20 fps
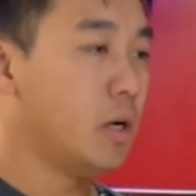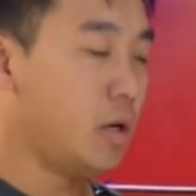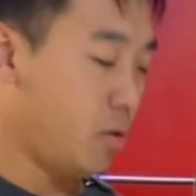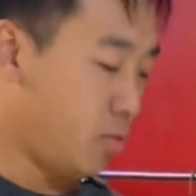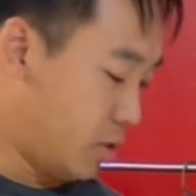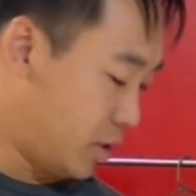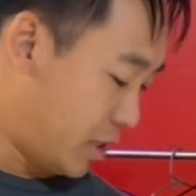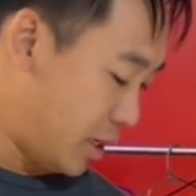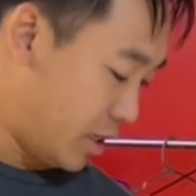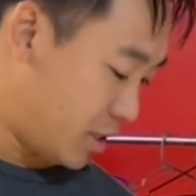
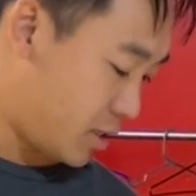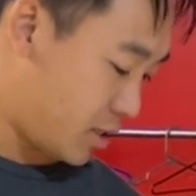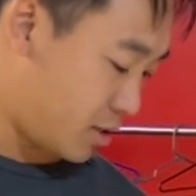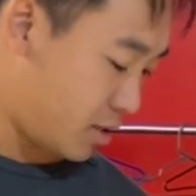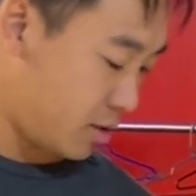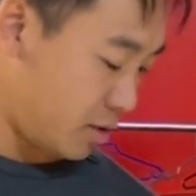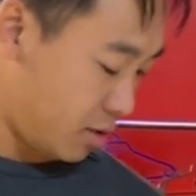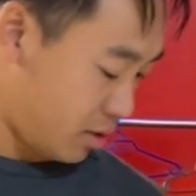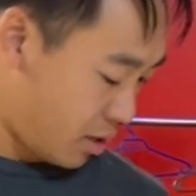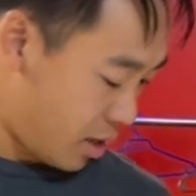with this
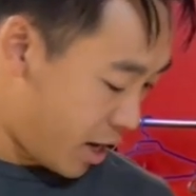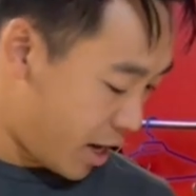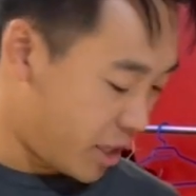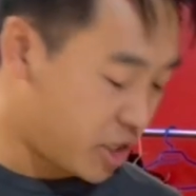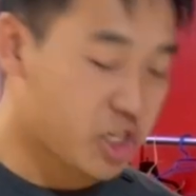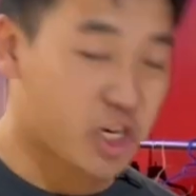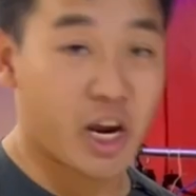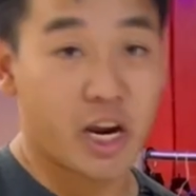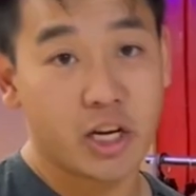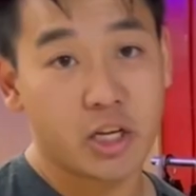
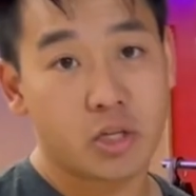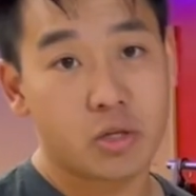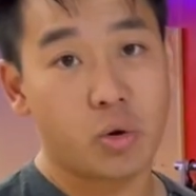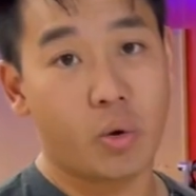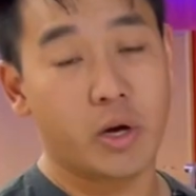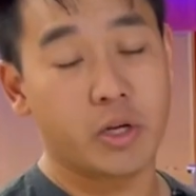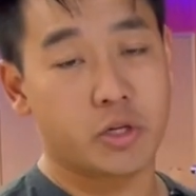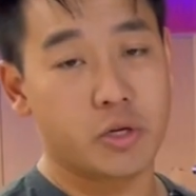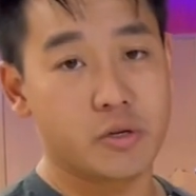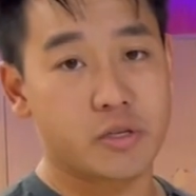
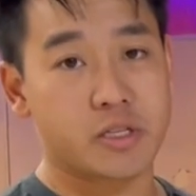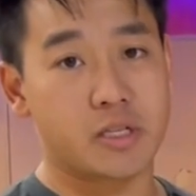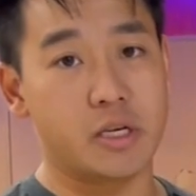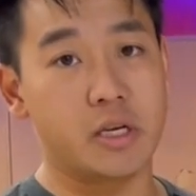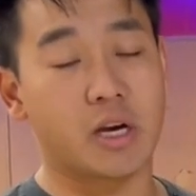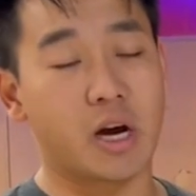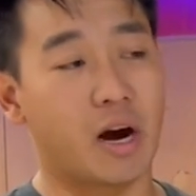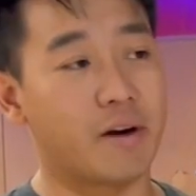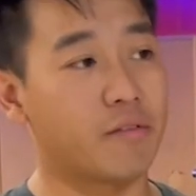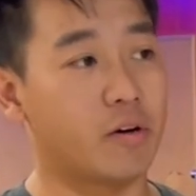
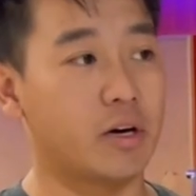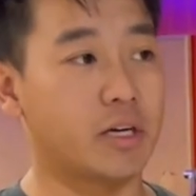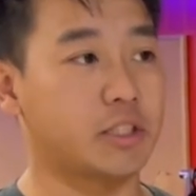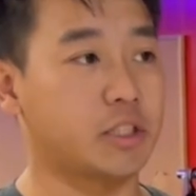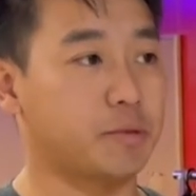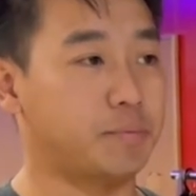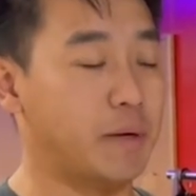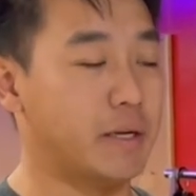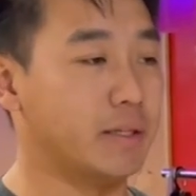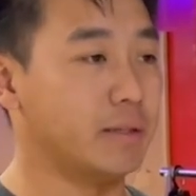HK22C cover,
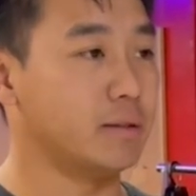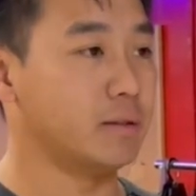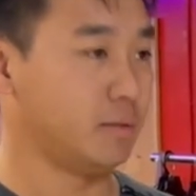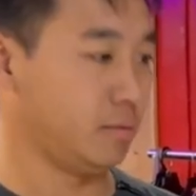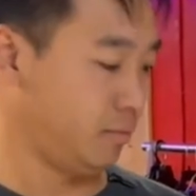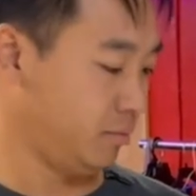it's been